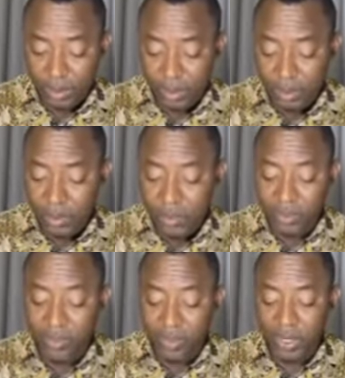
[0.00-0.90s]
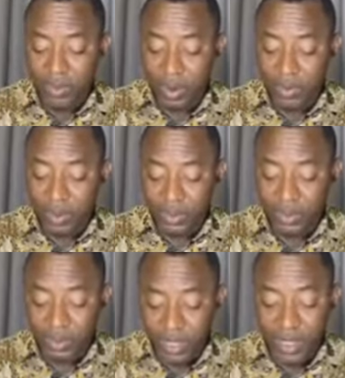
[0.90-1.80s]
So people don't really know
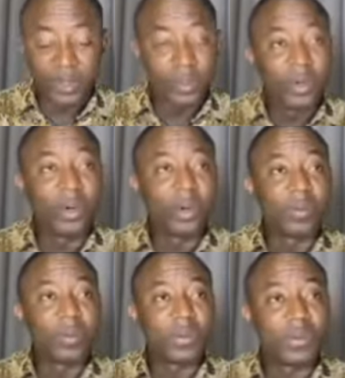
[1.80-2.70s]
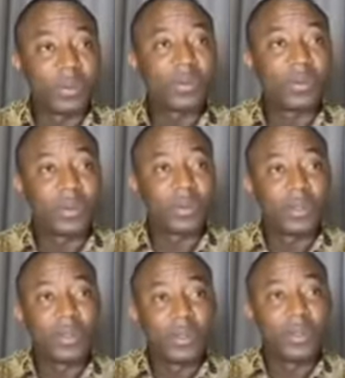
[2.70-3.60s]
about you here in Europe.
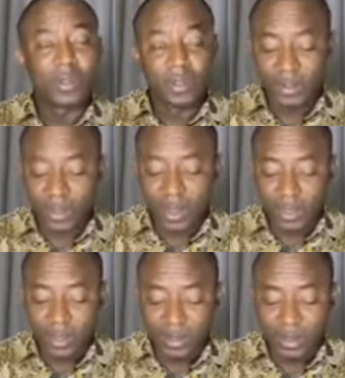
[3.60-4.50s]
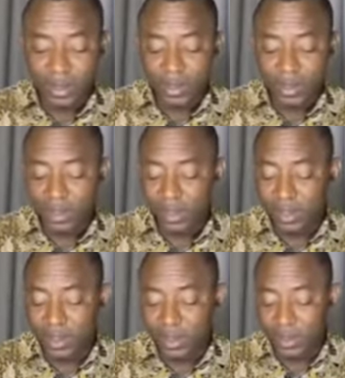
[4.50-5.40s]
Yes,
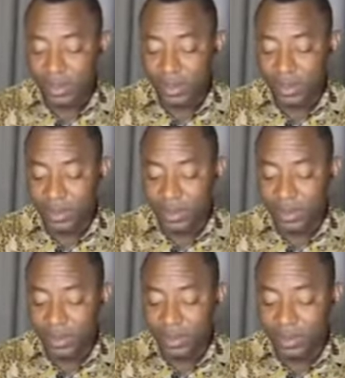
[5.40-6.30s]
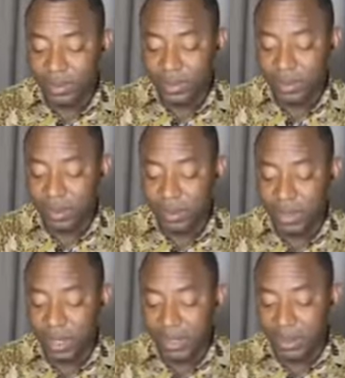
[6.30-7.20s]
it's true. We'll
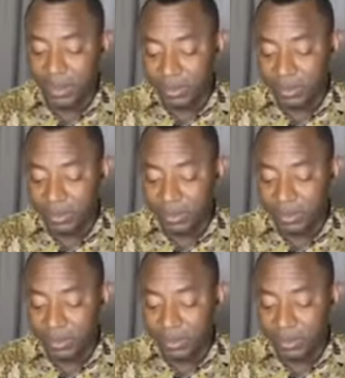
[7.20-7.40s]
come back.